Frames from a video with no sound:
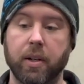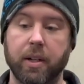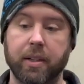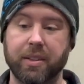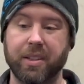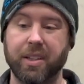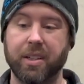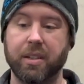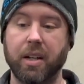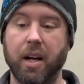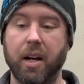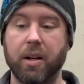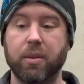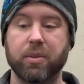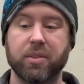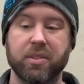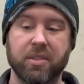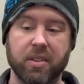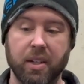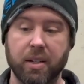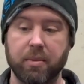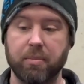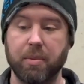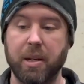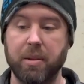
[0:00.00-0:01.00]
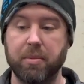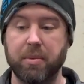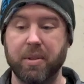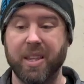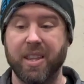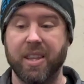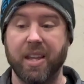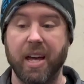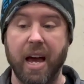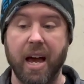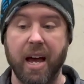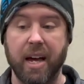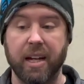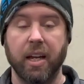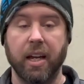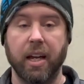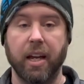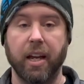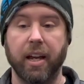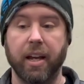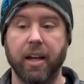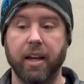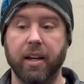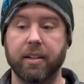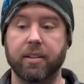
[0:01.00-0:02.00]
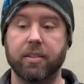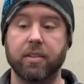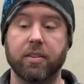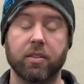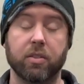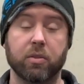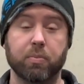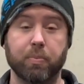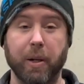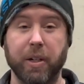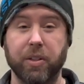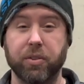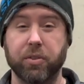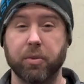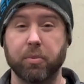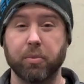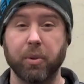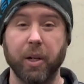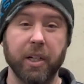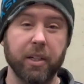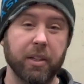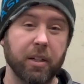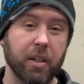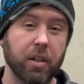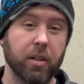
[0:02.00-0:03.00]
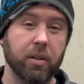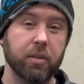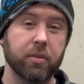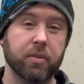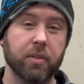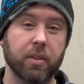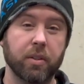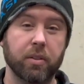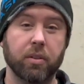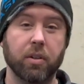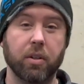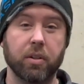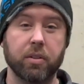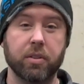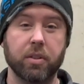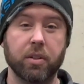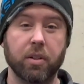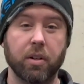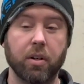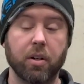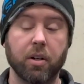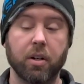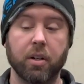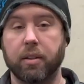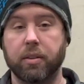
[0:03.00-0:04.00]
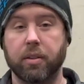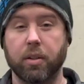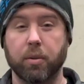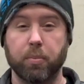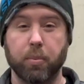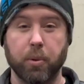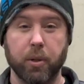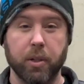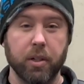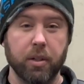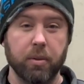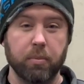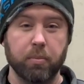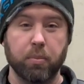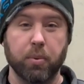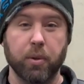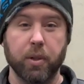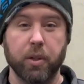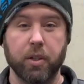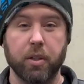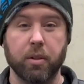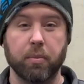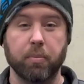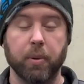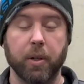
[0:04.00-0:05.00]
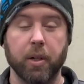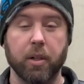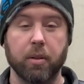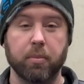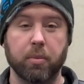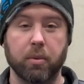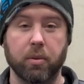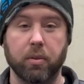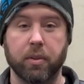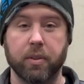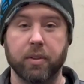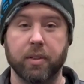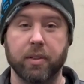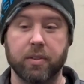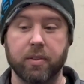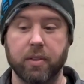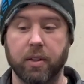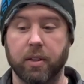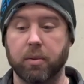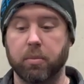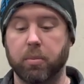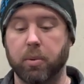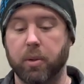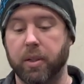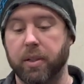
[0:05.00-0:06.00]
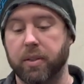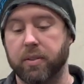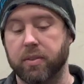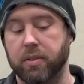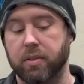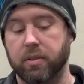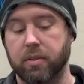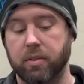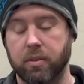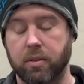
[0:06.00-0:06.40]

And then I would say maybe that and the Spectrum radios that are RTR, they're pretty comparable in the second place.